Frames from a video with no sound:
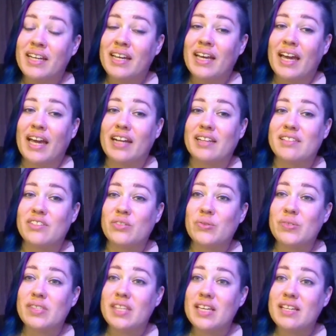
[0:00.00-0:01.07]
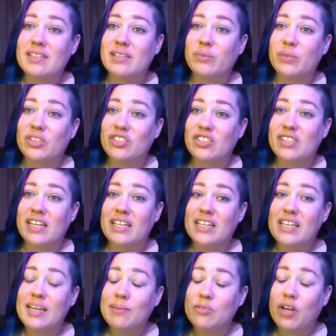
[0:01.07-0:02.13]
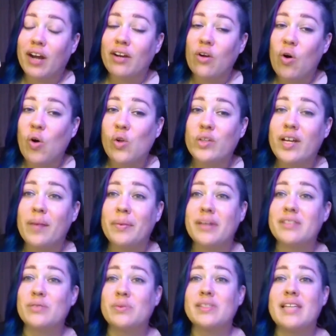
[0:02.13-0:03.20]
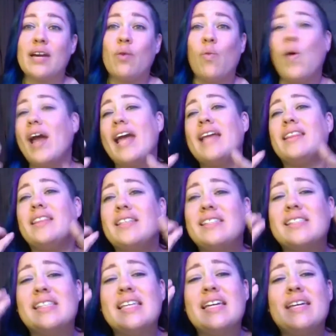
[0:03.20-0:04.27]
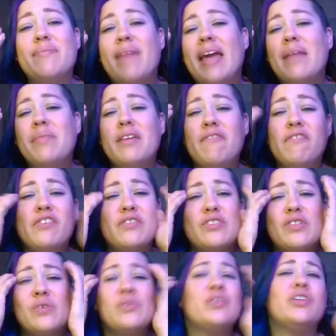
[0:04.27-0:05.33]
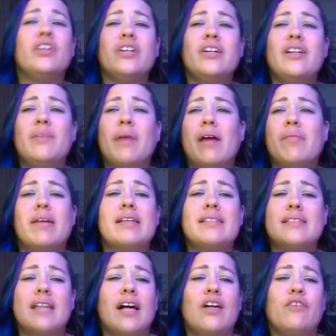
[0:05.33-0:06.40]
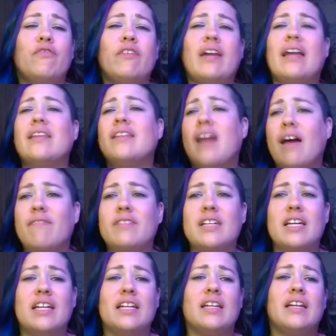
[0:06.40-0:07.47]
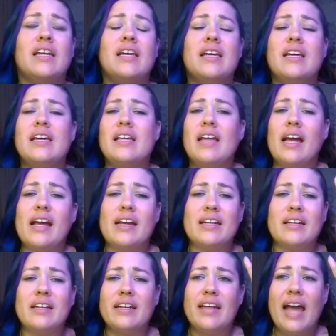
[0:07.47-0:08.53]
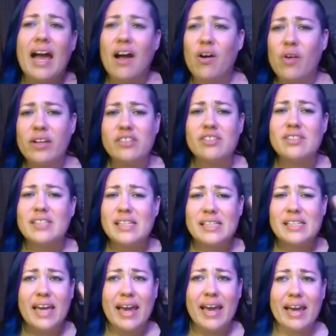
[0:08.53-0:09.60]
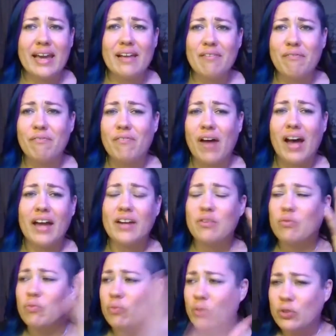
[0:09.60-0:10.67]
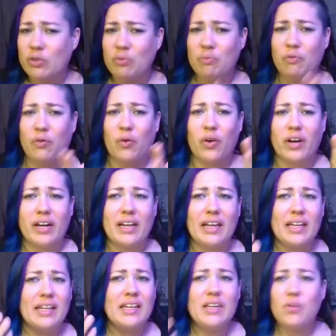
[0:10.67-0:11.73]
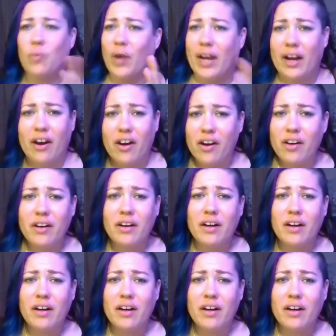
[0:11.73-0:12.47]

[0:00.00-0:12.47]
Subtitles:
And it's those things that we just like keep trying to hold up because it was like, wait, this thing made me feel so good about myself and I loved it, and now I just like can't find room for it anywhere.